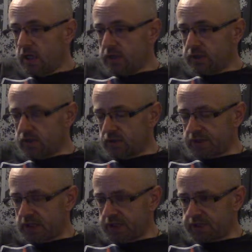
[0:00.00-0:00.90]
So it's
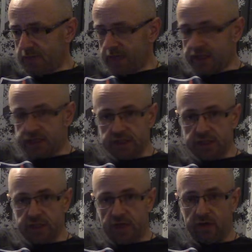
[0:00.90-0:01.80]
a Spanish
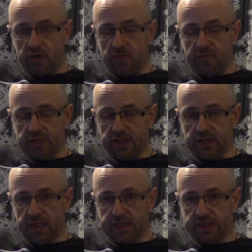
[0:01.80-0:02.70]
sherry, obviously,
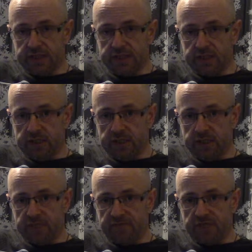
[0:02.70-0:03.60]
that
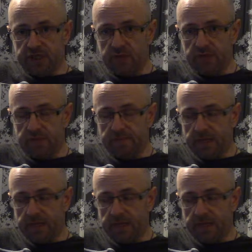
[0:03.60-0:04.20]
it's finished with.